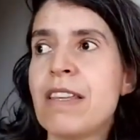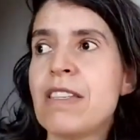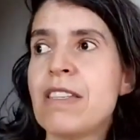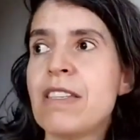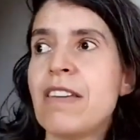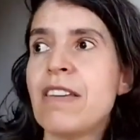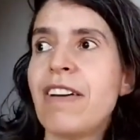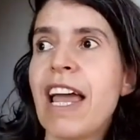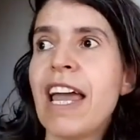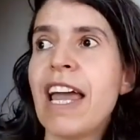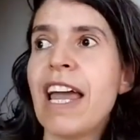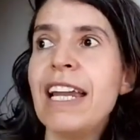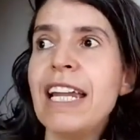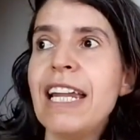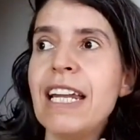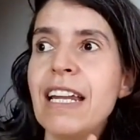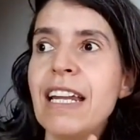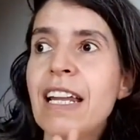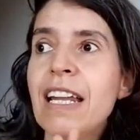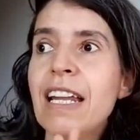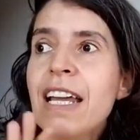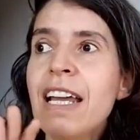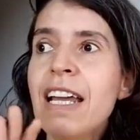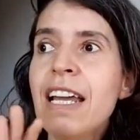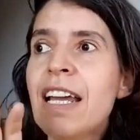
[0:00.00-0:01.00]
In the
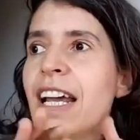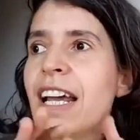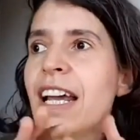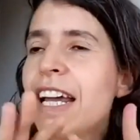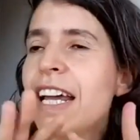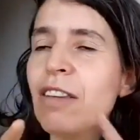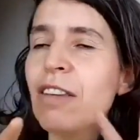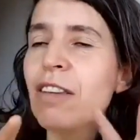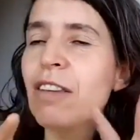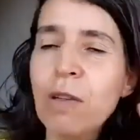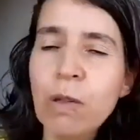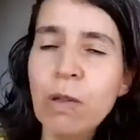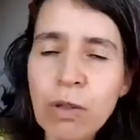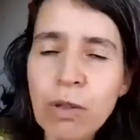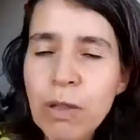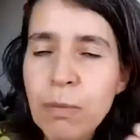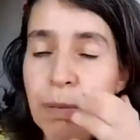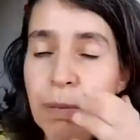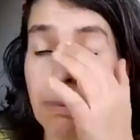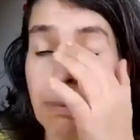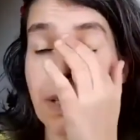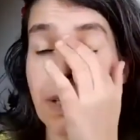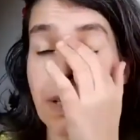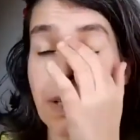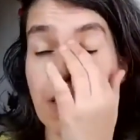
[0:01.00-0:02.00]
violin, it could
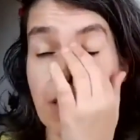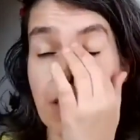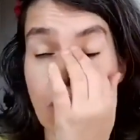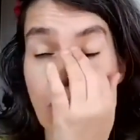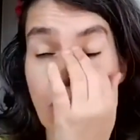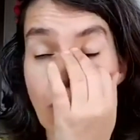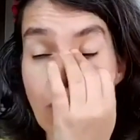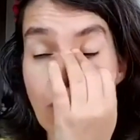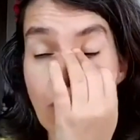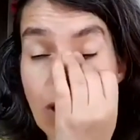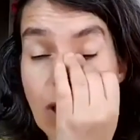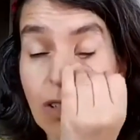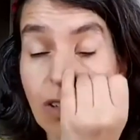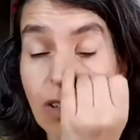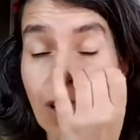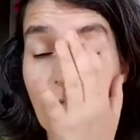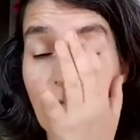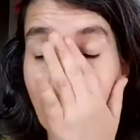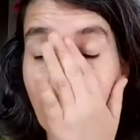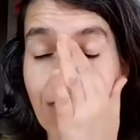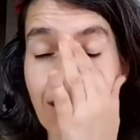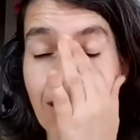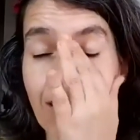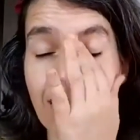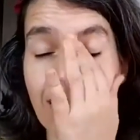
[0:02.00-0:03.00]
be, but it's not so
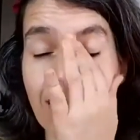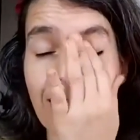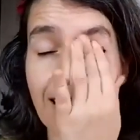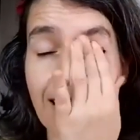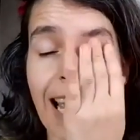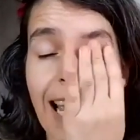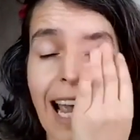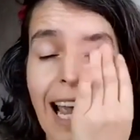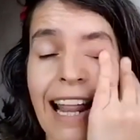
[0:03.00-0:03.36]
evident.